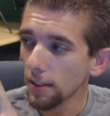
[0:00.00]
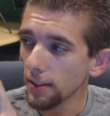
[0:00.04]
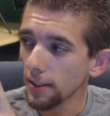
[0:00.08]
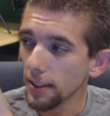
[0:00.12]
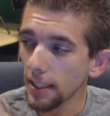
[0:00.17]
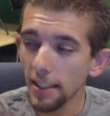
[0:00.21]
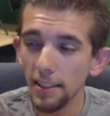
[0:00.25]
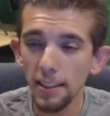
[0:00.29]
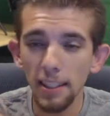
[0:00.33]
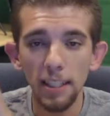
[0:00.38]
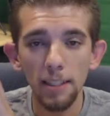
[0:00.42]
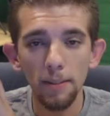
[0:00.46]

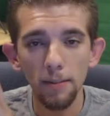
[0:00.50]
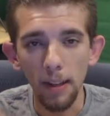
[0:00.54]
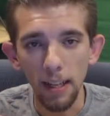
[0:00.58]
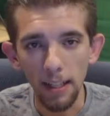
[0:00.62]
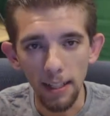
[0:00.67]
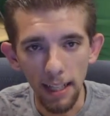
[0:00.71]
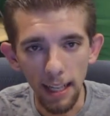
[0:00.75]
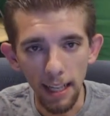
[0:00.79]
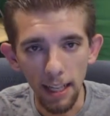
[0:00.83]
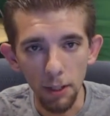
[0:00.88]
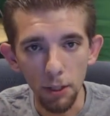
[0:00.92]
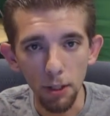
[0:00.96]
Disney's
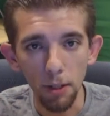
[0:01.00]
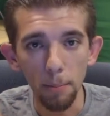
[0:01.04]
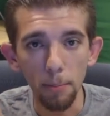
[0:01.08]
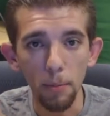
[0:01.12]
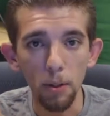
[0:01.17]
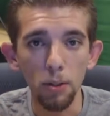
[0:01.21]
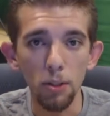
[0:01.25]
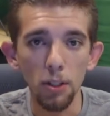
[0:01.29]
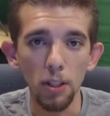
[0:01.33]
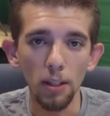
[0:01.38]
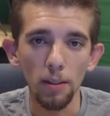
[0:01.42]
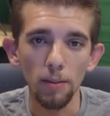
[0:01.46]
Fantasia
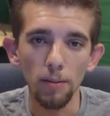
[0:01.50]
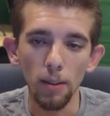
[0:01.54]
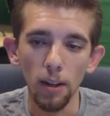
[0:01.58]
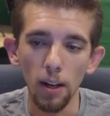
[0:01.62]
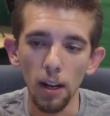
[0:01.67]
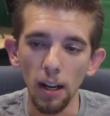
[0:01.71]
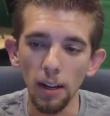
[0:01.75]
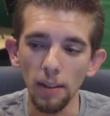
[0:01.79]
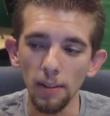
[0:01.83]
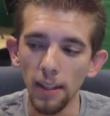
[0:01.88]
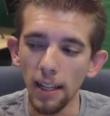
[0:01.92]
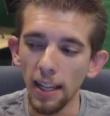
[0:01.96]
Music
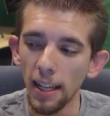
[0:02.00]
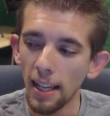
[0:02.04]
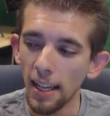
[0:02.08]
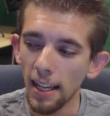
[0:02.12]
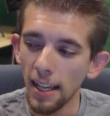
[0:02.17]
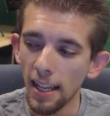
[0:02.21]
Evolved,